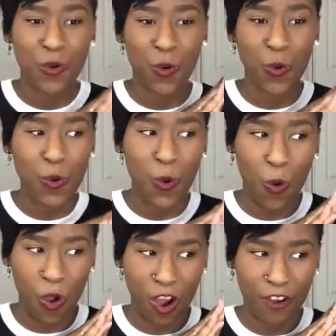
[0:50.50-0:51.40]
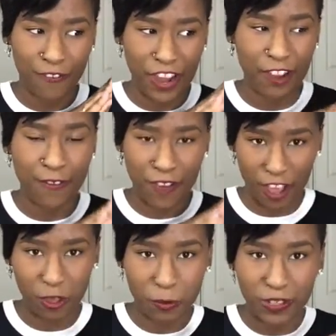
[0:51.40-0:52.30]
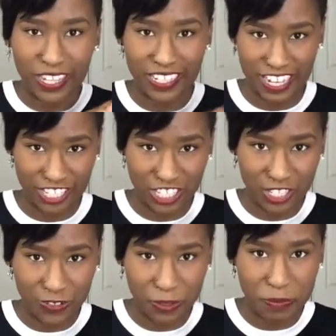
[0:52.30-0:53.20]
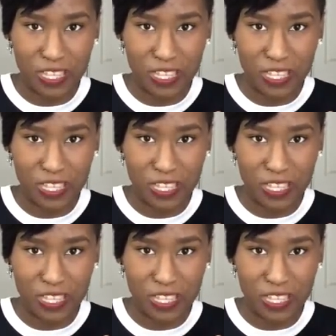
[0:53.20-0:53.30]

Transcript: who are very valuable connections for